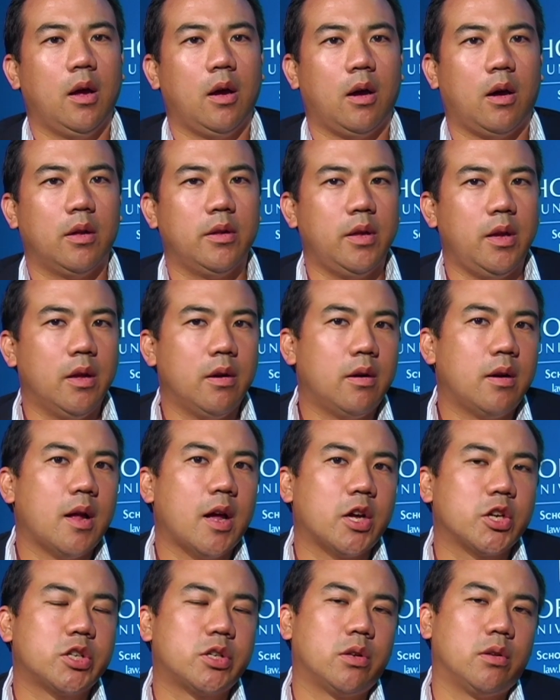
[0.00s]
On the
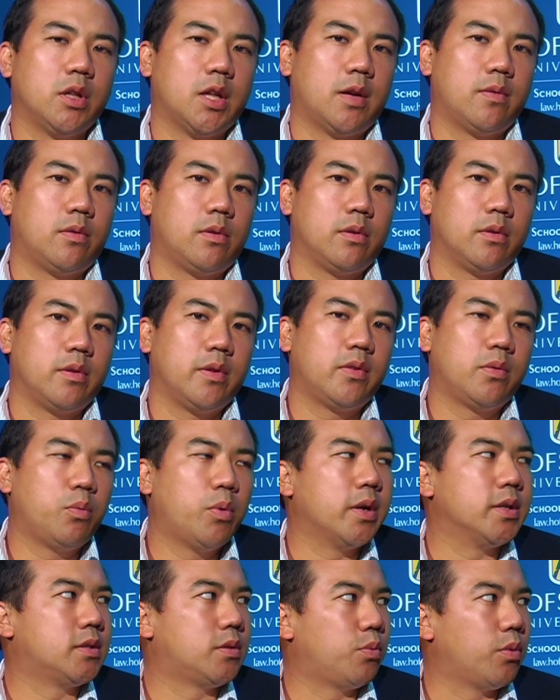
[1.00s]
international level,
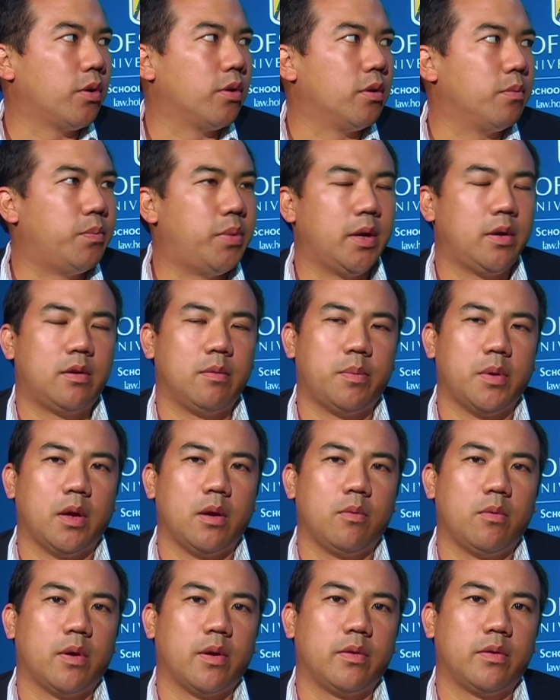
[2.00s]
this was where the big
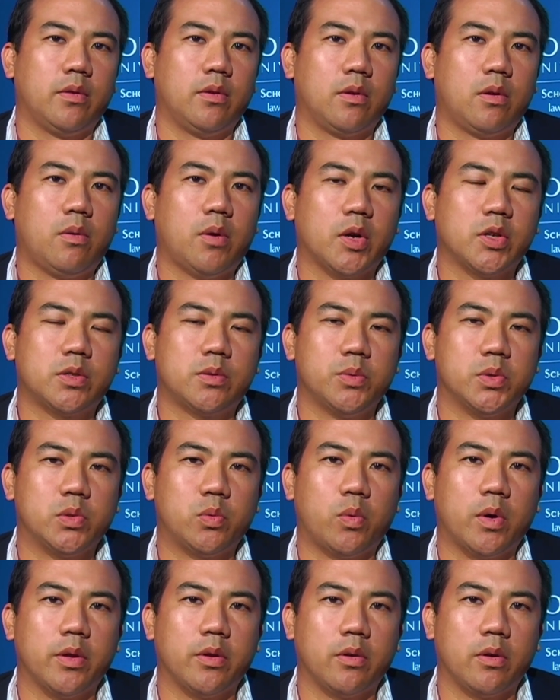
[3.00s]
debate was, and the question
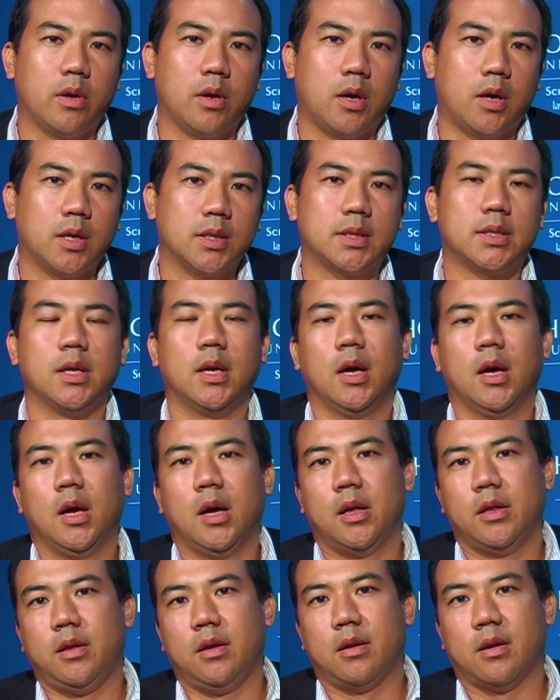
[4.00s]
was whether or not
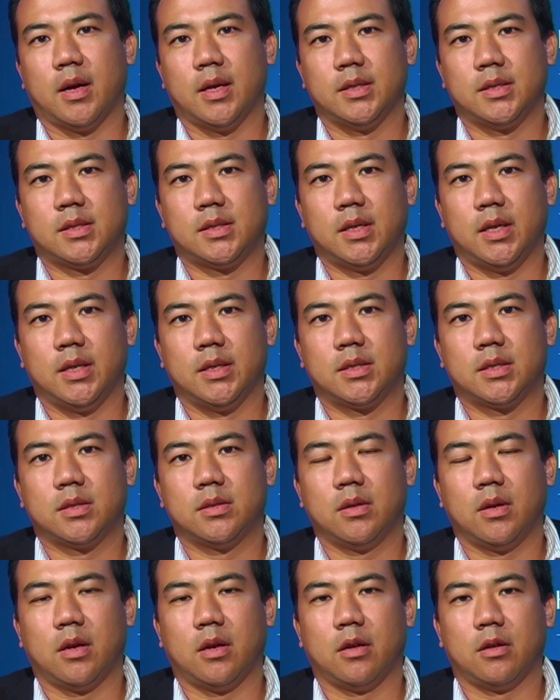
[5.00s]
the United
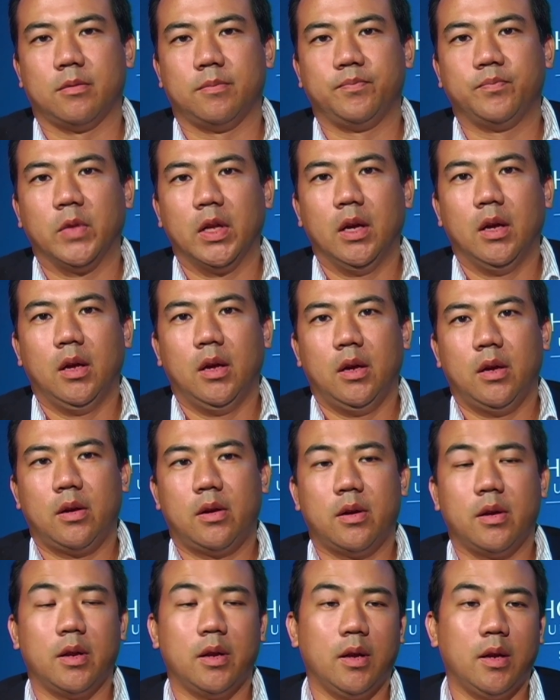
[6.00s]
States
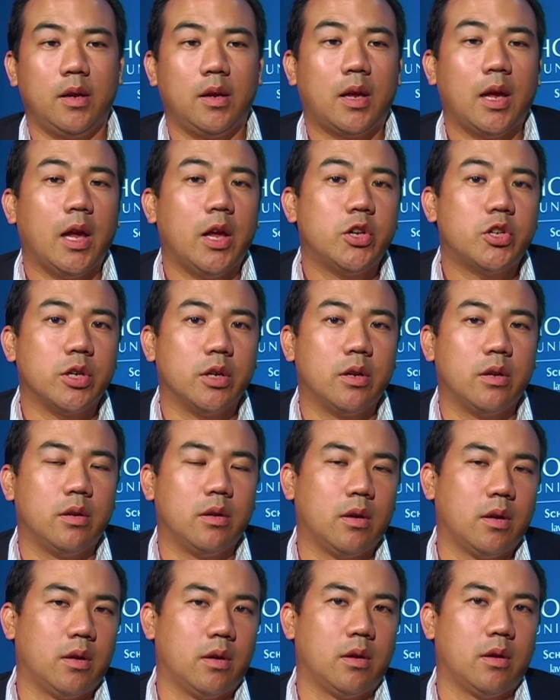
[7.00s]
could engage in
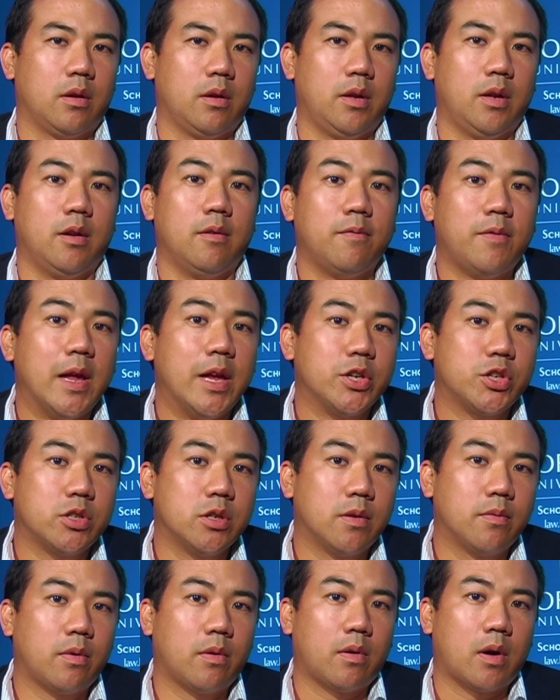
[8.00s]
an
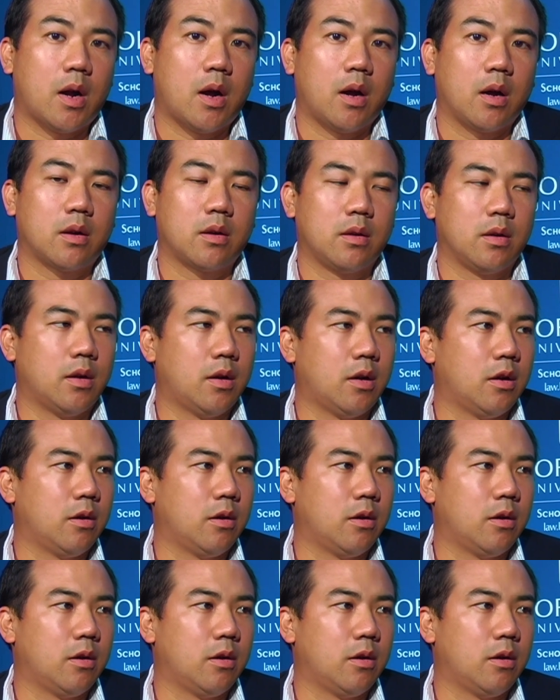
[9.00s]
invasion of Iraq